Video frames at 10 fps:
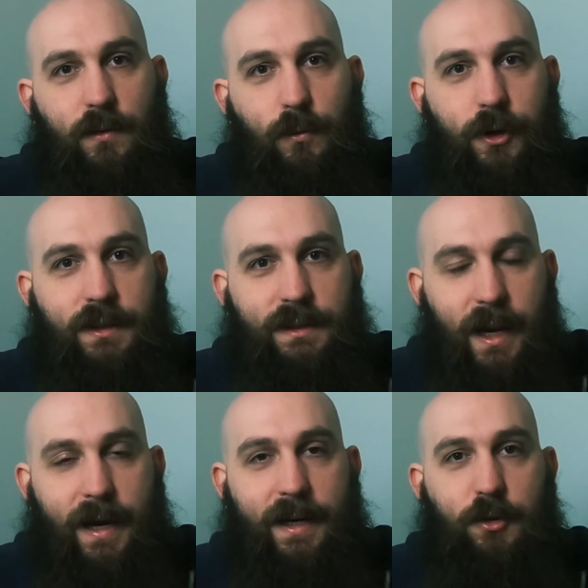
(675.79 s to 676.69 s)
what it's
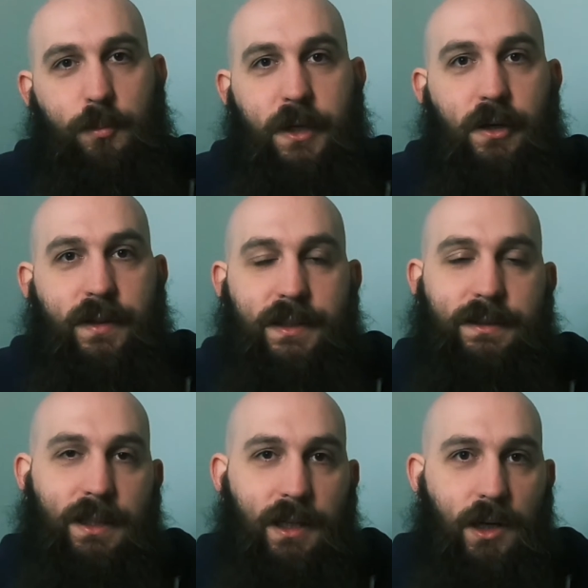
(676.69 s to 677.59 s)
like to be
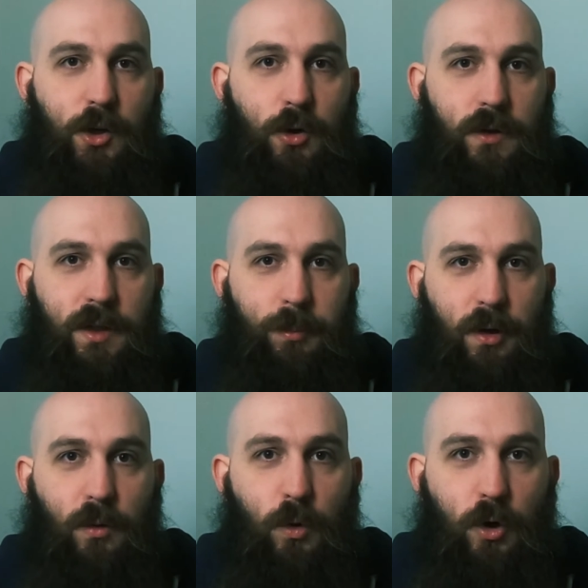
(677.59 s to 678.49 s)
autistic in a
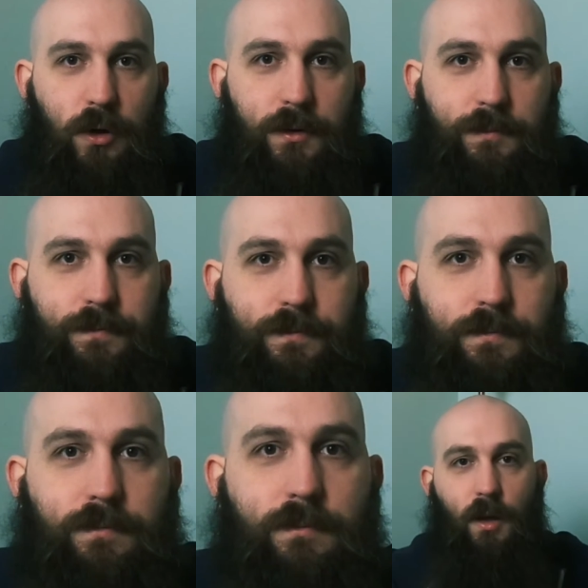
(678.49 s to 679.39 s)
neurotypical world.
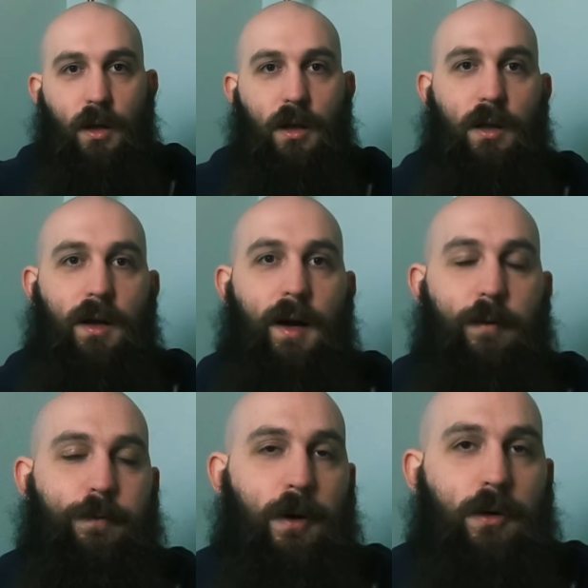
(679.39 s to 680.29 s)
I
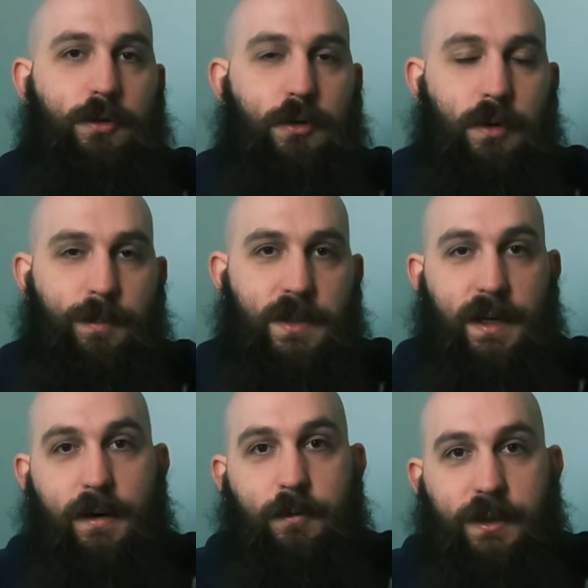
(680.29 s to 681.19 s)
follow scripts
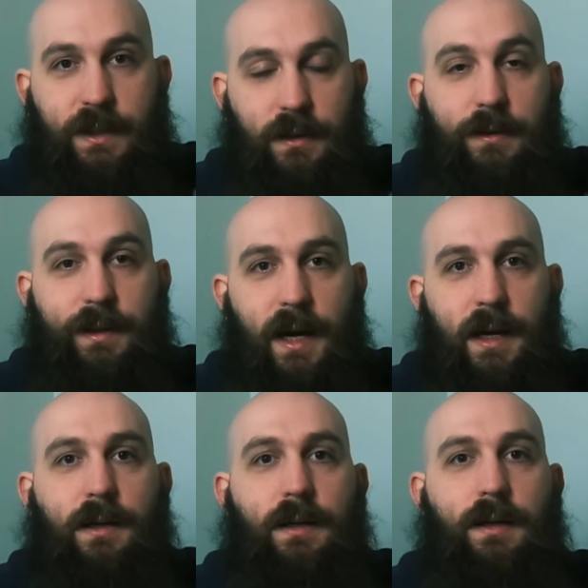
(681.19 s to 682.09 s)
every single
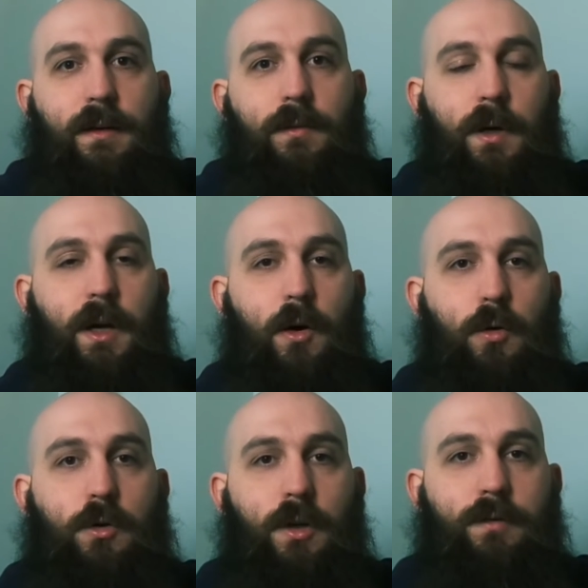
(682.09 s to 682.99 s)
day when I
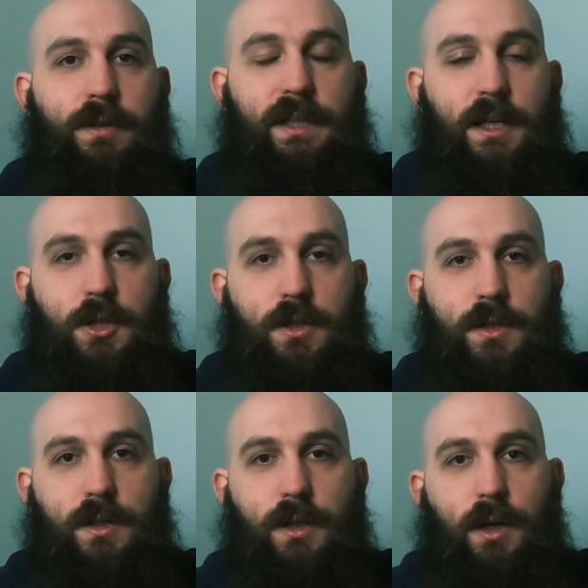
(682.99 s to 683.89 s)
hold
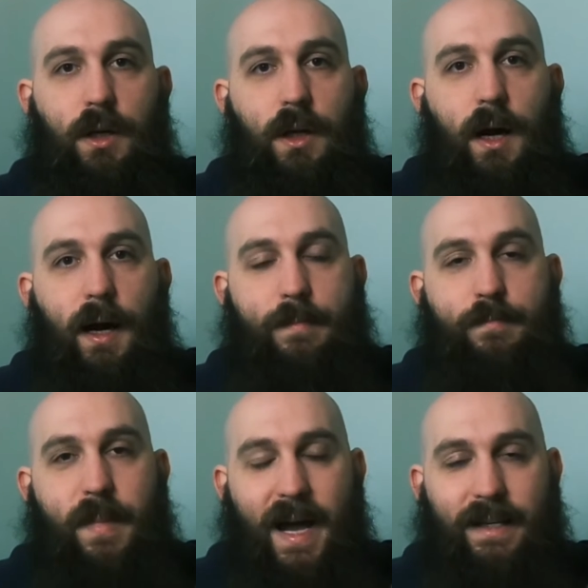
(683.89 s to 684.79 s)
conversations. I
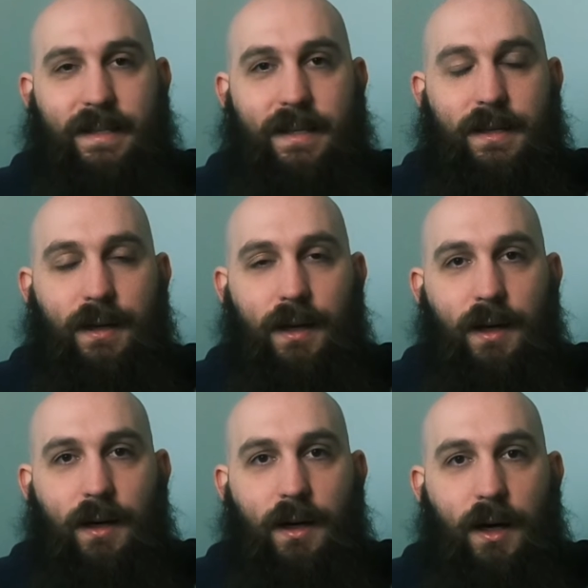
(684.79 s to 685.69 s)
mask
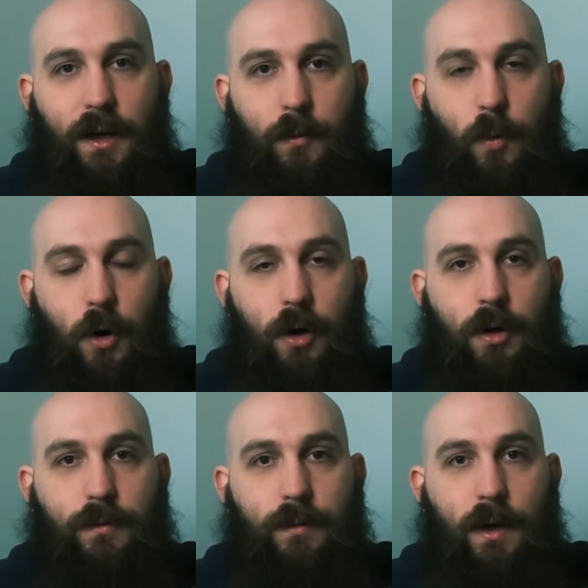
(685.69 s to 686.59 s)
at work.
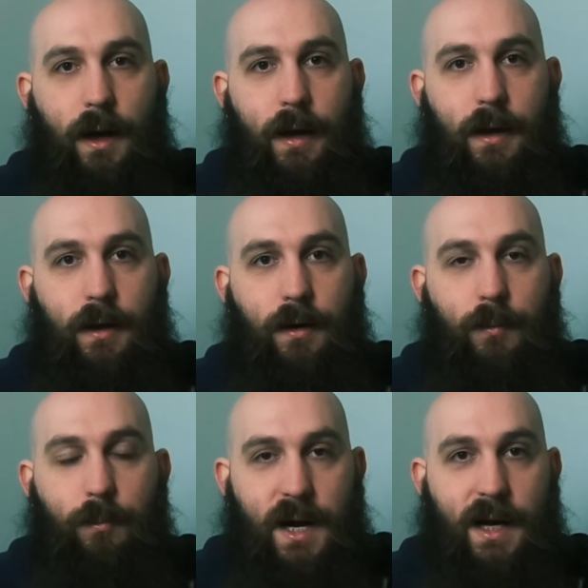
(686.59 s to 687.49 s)
I
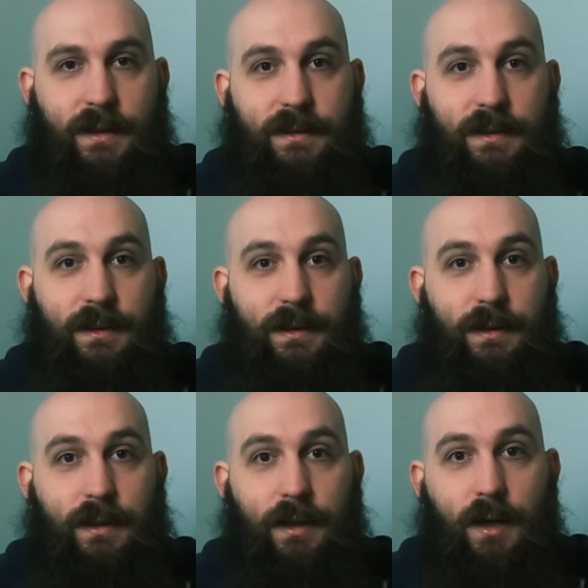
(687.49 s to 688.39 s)
mask
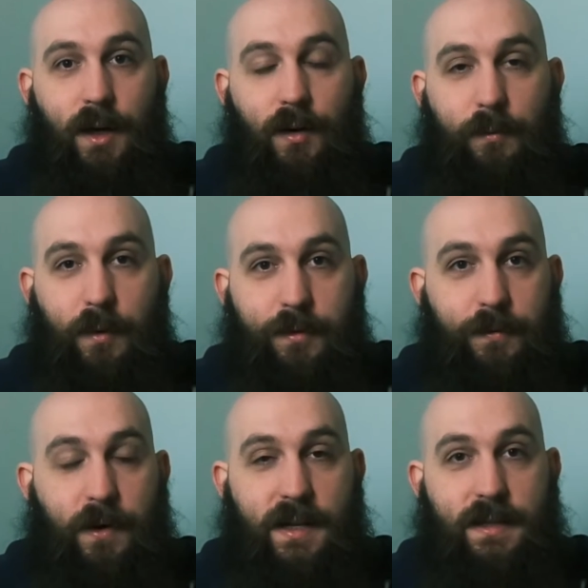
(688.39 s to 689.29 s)
with
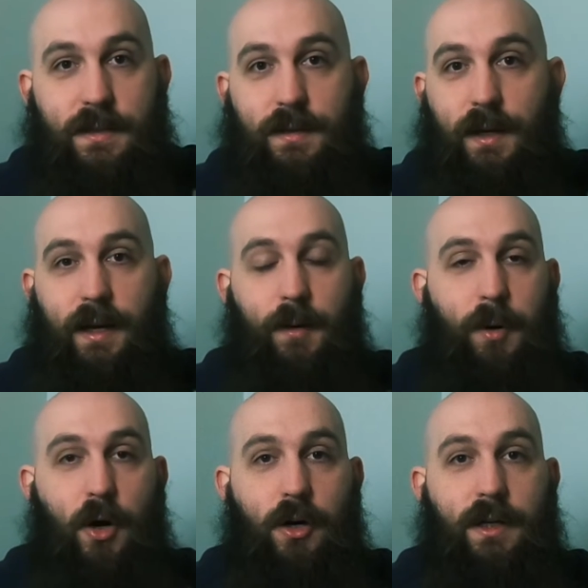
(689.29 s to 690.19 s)
friends at a
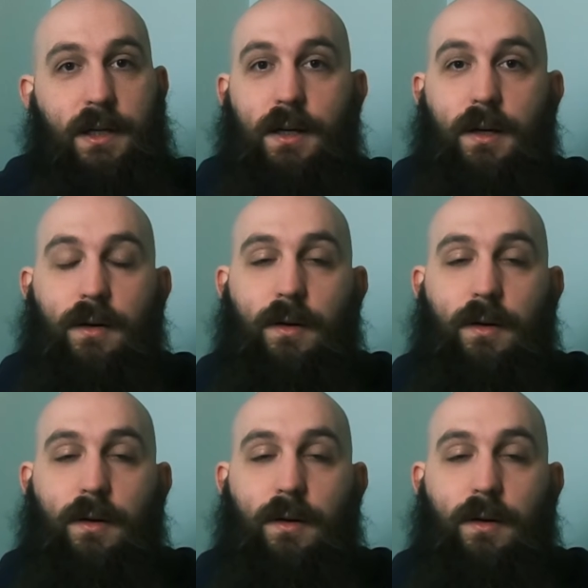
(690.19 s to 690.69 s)
party.